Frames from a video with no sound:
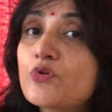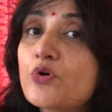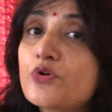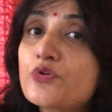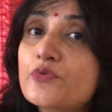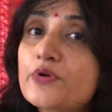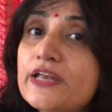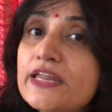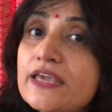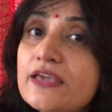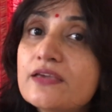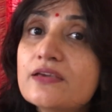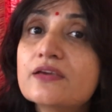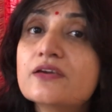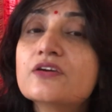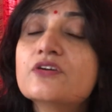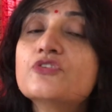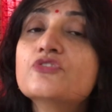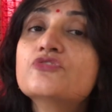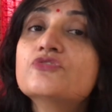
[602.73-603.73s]
already
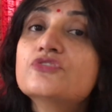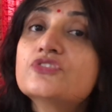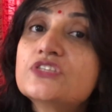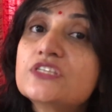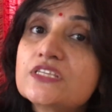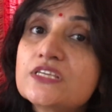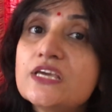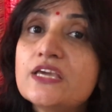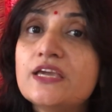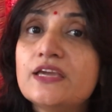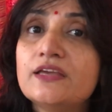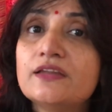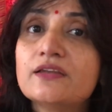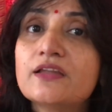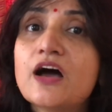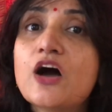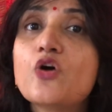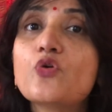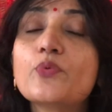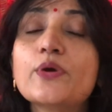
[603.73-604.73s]
seen
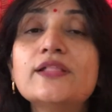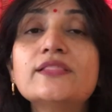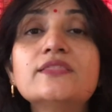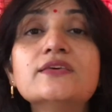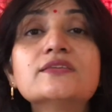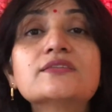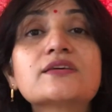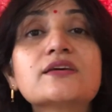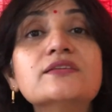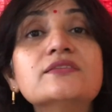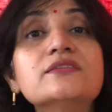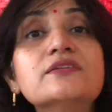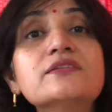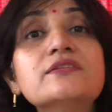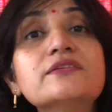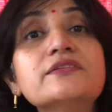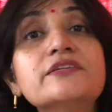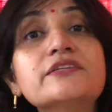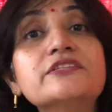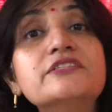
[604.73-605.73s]
how wealth is
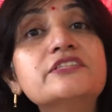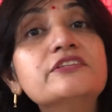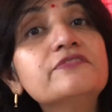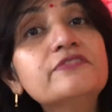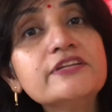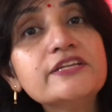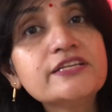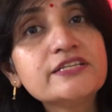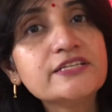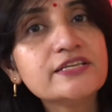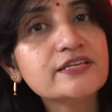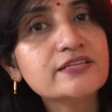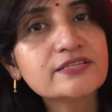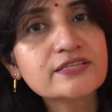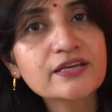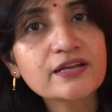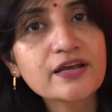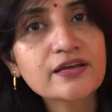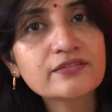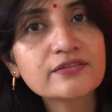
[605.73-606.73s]
considered a divinity in
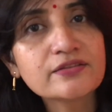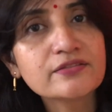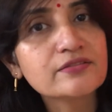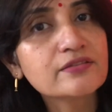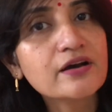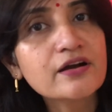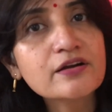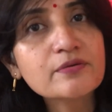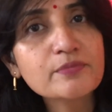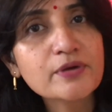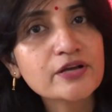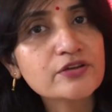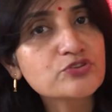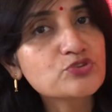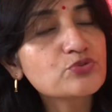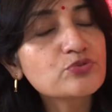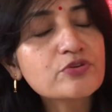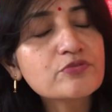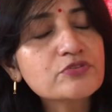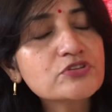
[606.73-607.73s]
Sanatana Dharma,
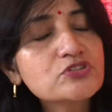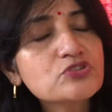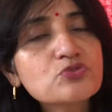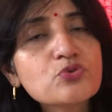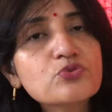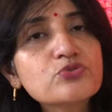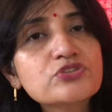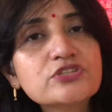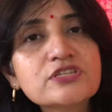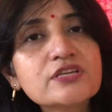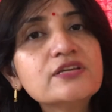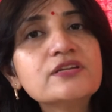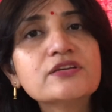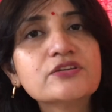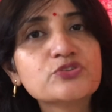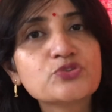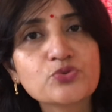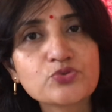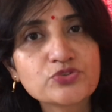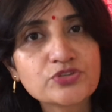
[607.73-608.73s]
so there is no sin
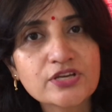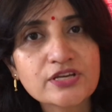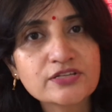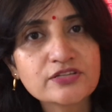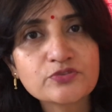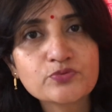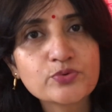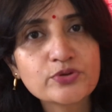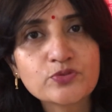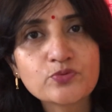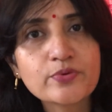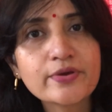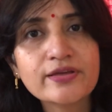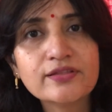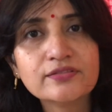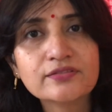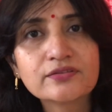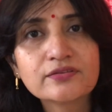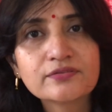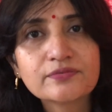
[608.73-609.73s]
associated with
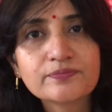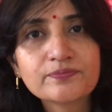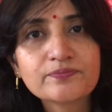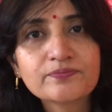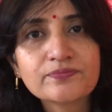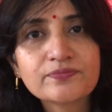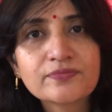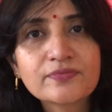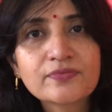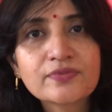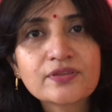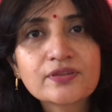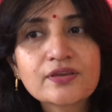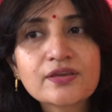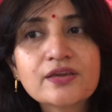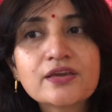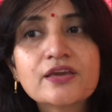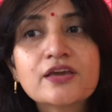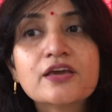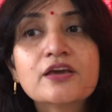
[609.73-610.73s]
wealth.
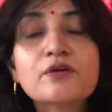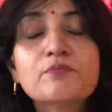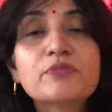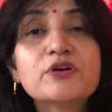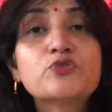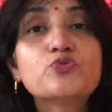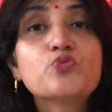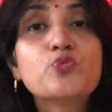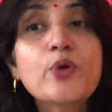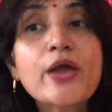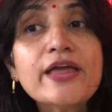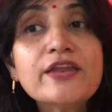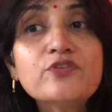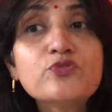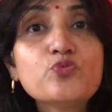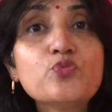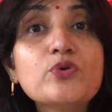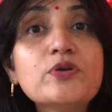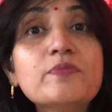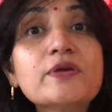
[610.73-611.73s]
But
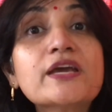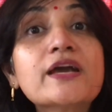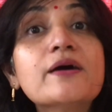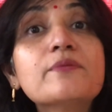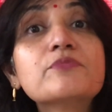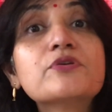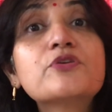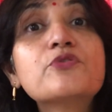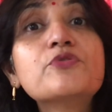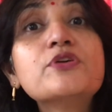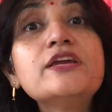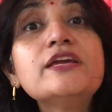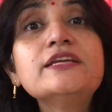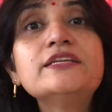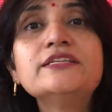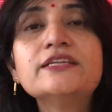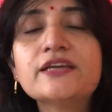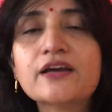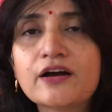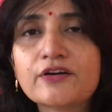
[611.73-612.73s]
when we become
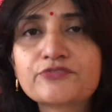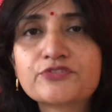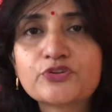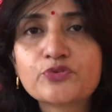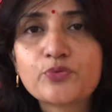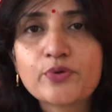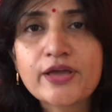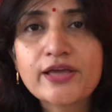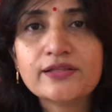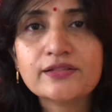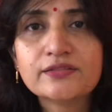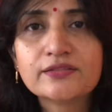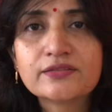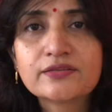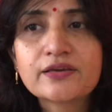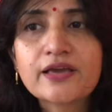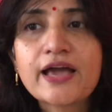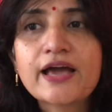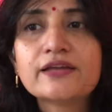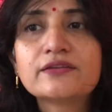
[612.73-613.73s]
greedy after wealth
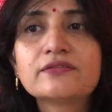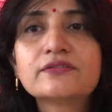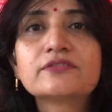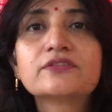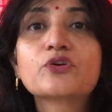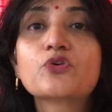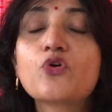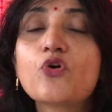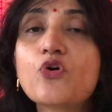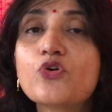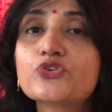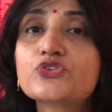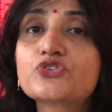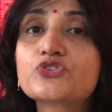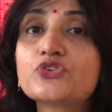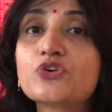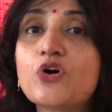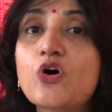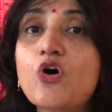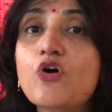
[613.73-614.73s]
at
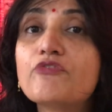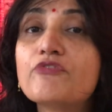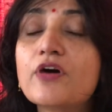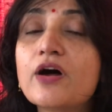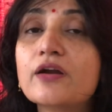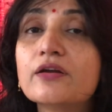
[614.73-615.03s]
cost of